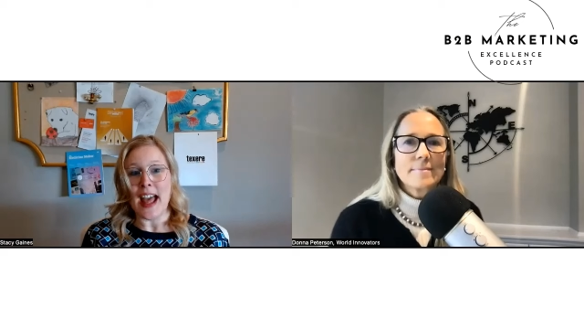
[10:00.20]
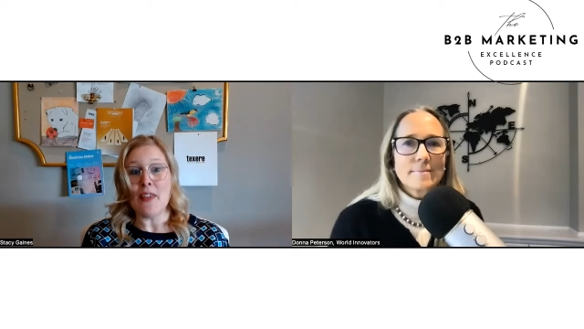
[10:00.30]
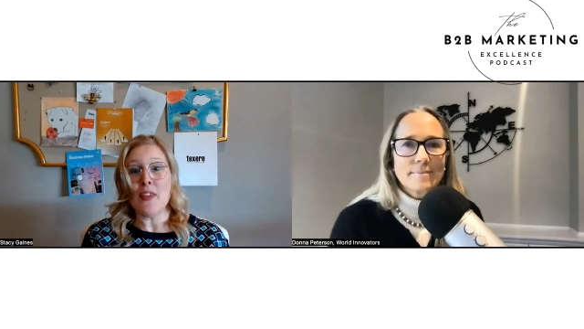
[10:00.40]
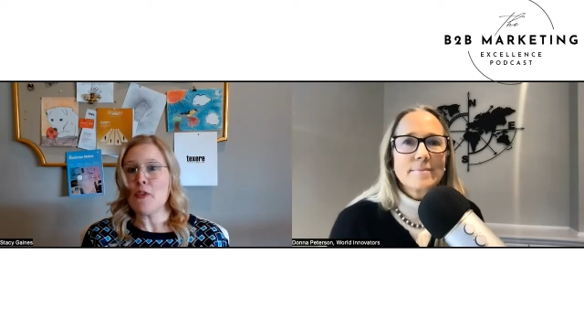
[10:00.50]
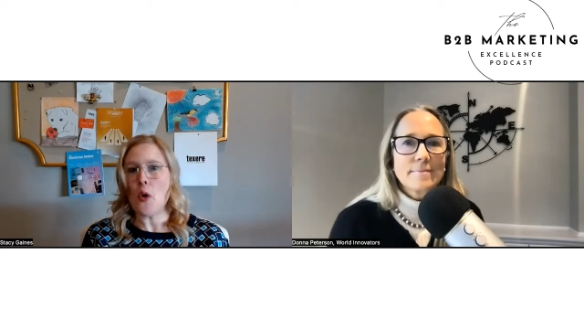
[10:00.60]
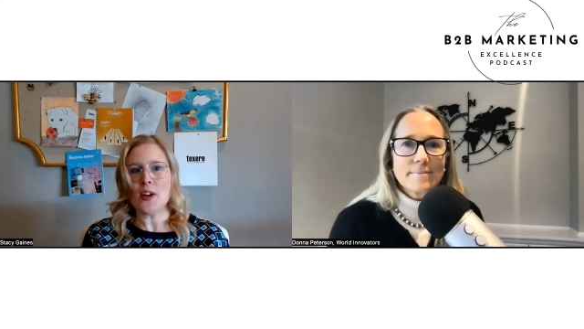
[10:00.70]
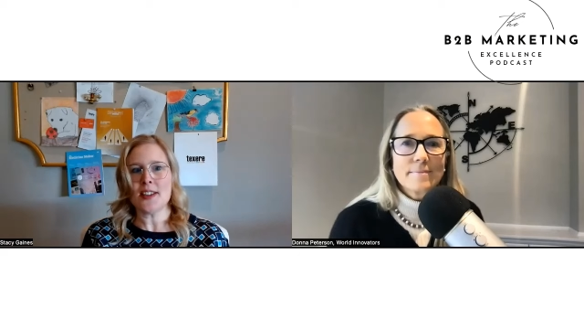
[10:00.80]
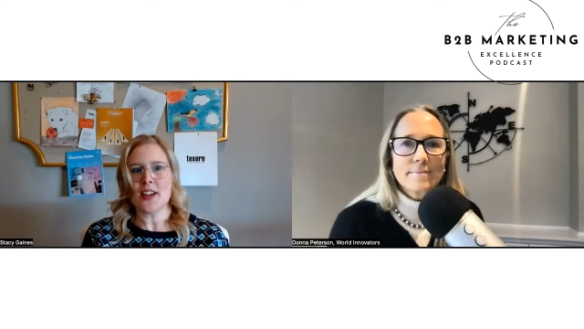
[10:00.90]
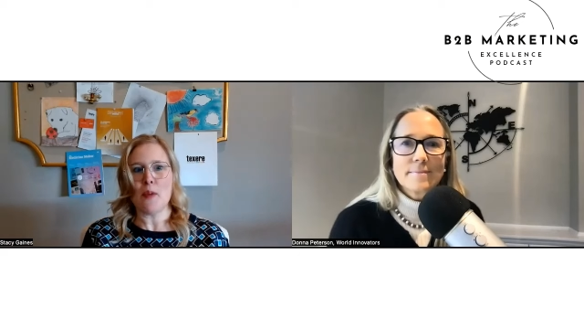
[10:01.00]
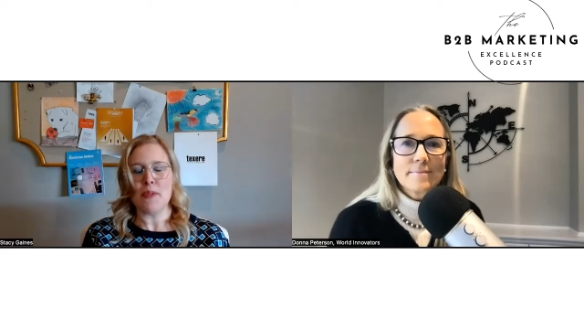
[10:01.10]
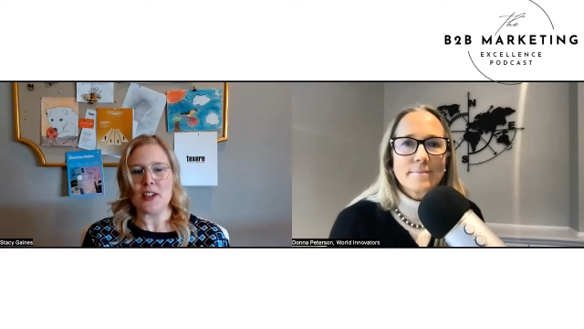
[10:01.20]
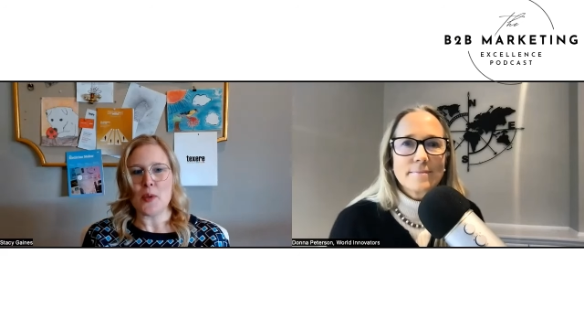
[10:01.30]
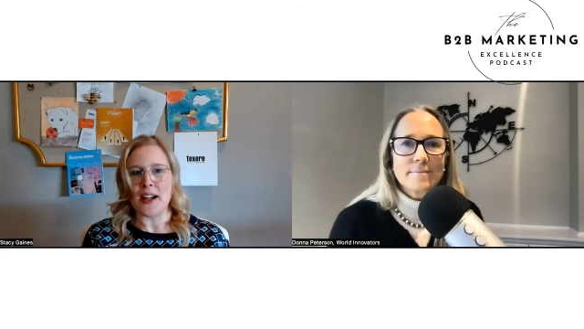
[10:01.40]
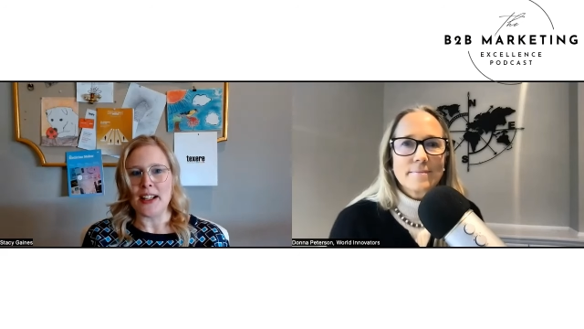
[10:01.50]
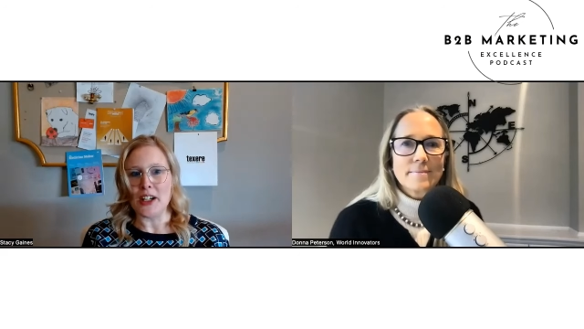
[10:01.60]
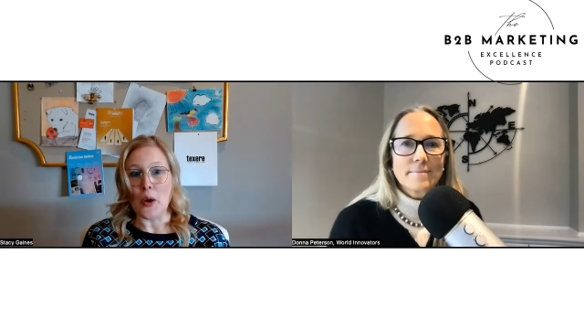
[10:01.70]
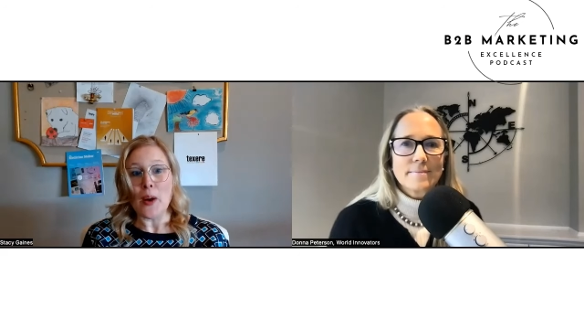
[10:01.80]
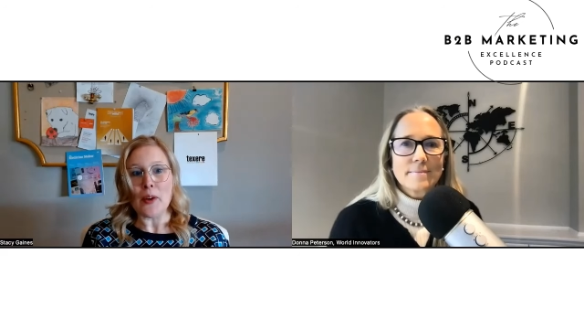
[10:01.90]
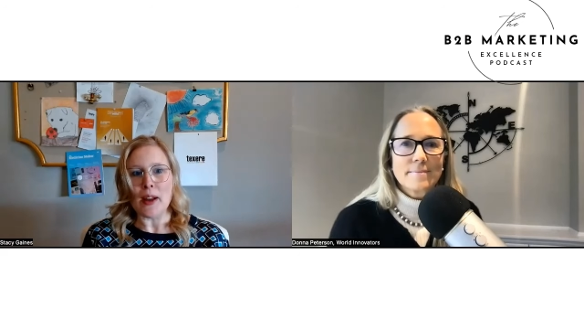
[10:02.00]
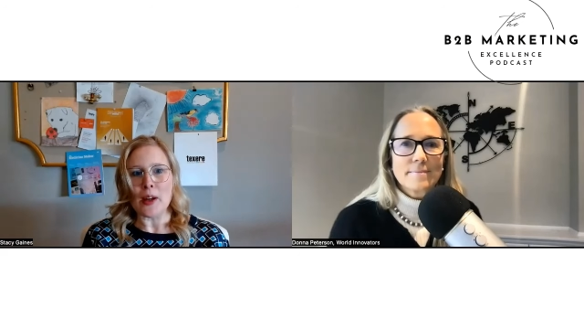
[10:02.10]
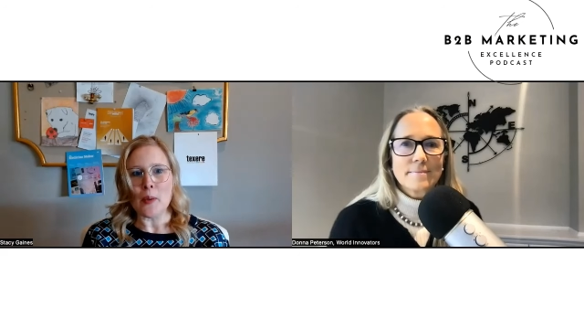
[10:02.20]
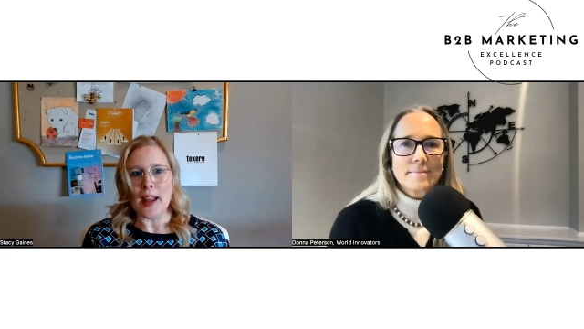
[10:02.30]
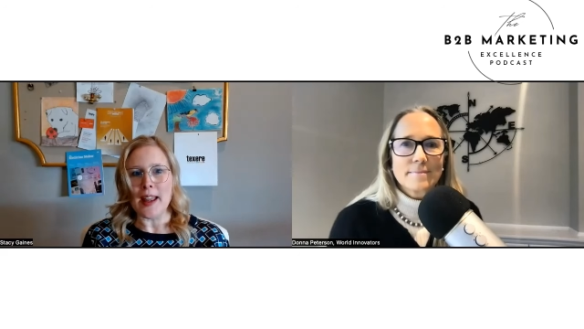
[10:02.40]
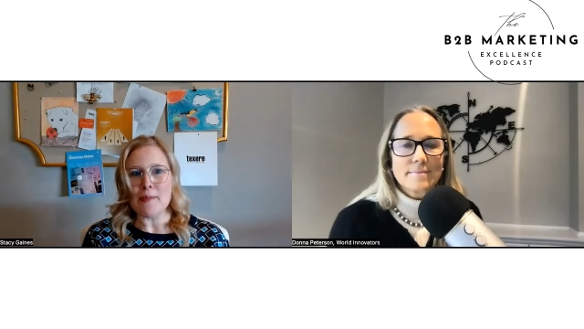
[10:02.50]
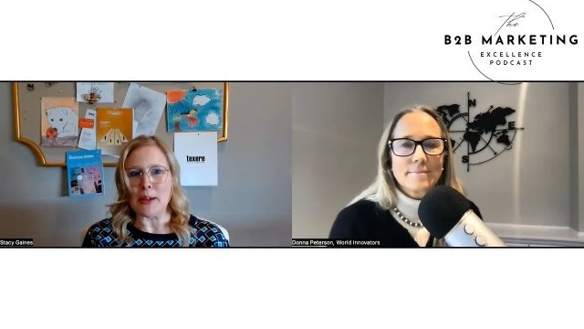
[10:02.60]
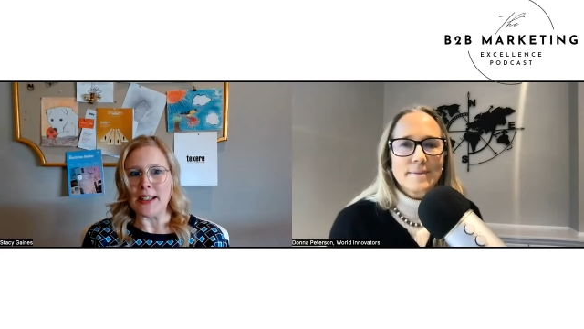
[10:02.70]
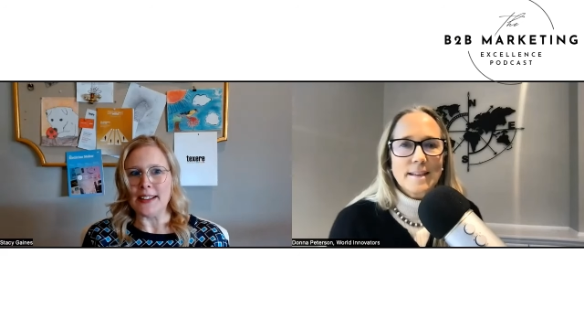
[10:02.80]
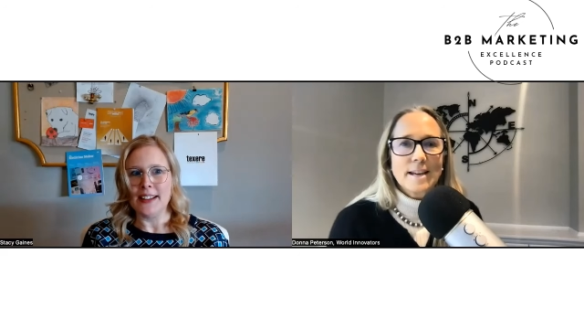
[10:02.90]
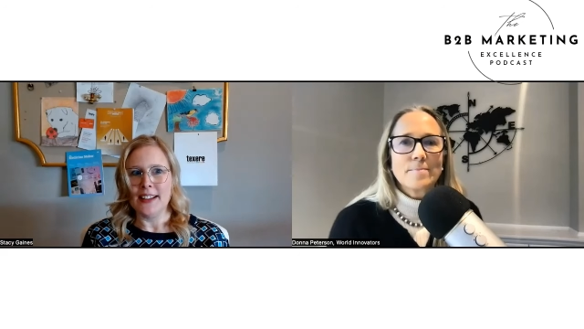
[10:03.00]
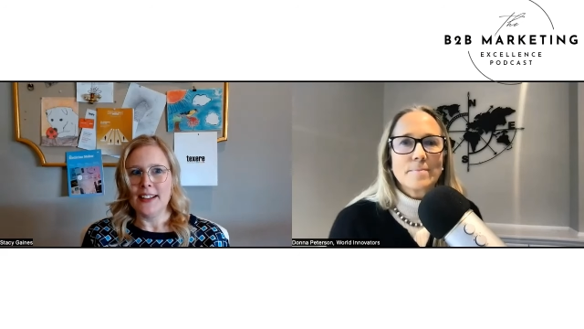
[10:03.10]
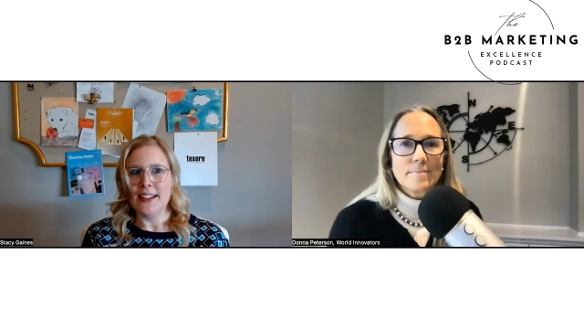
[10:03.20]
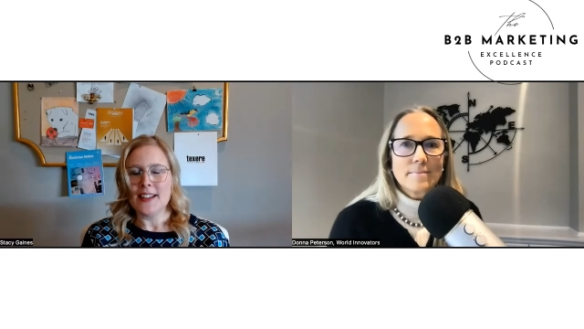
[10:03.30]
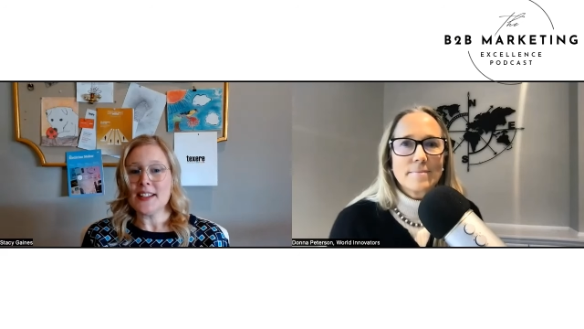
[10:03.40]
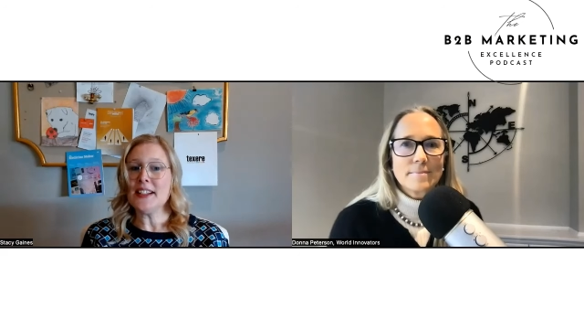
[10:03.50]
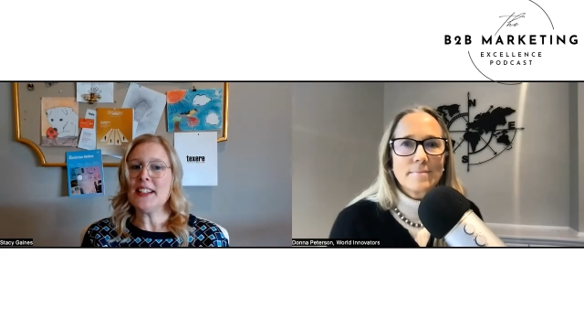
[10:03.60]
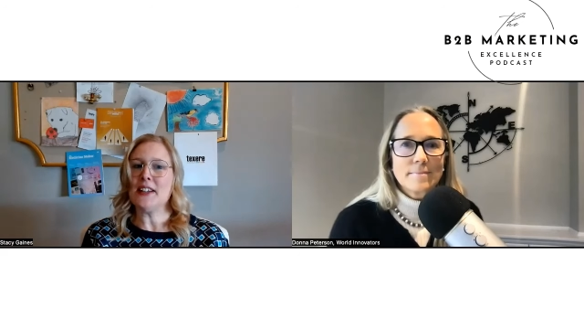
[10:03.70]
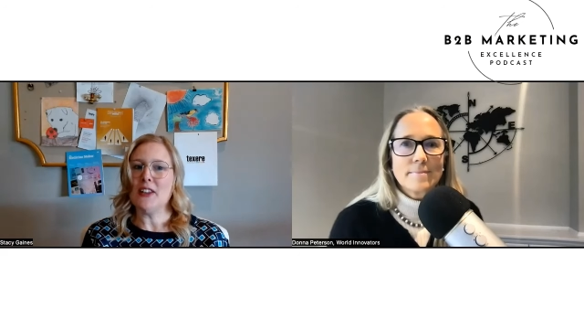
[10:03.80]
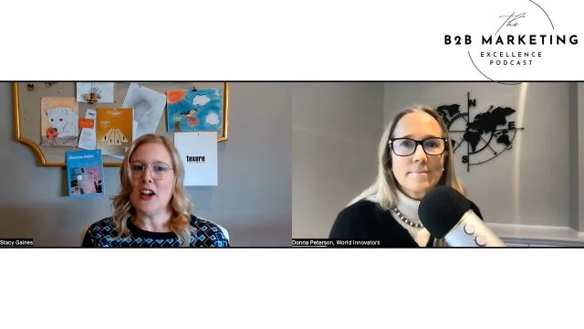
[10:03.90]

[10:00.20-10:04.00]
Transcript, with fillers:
Speaker 1: and of course the companies want to get going right away but yeah it's going to take a